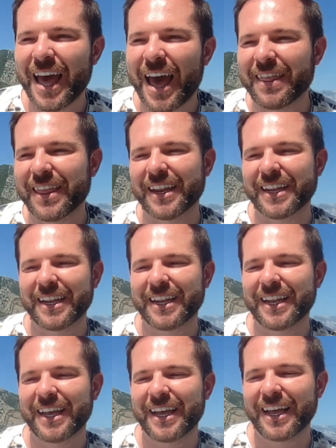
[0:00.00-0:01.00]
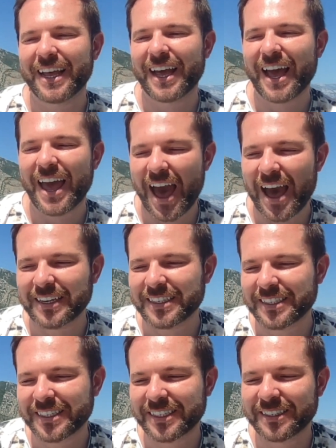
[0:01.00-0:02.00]
And then I
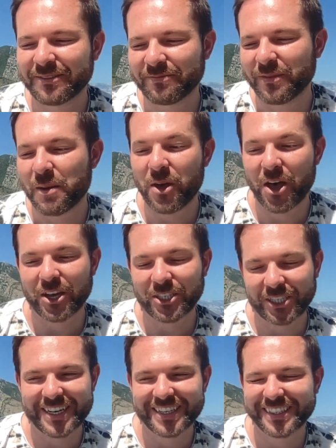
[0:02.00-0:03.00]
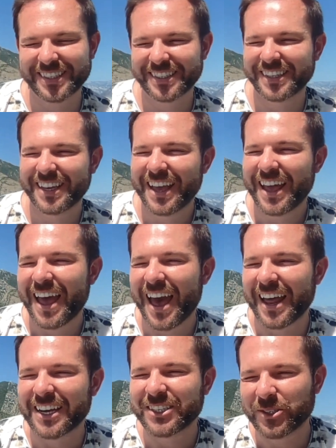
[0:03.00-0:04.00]
had my purchase
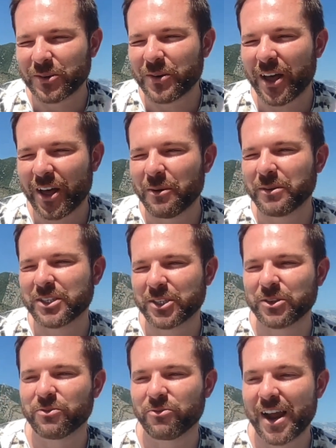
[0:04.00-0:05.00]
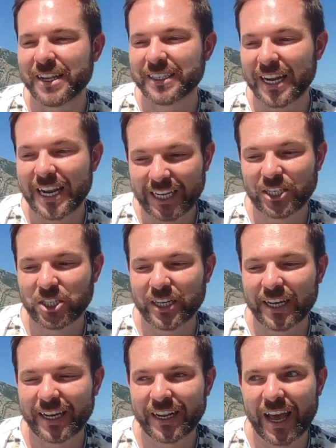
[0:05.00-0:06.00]
and I saw her with two friends, like
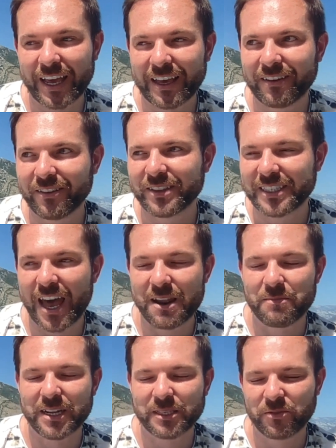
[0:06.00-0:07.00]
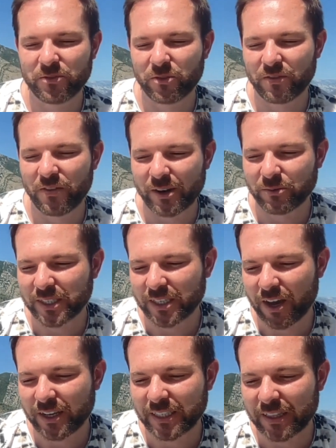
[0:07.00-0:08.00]
literally like 10 minutes before the final was
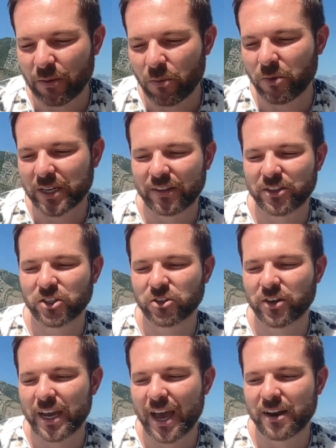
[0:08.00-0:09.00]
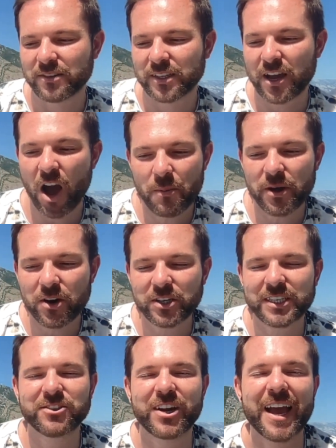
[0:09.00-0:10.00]
starting. They were walking down the street and I was like, oh my
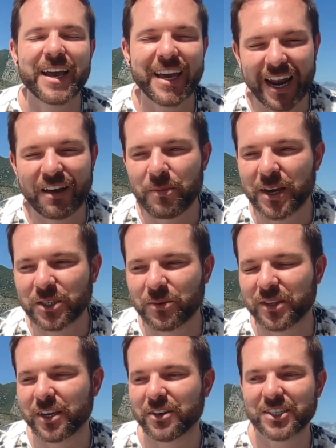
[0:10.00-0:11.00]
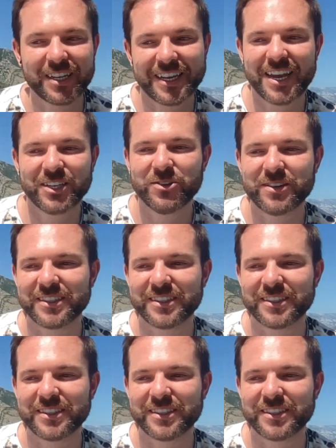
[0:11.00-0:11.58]
gosh, Andrea, can I have a picture with you? She's like, yeah, sure.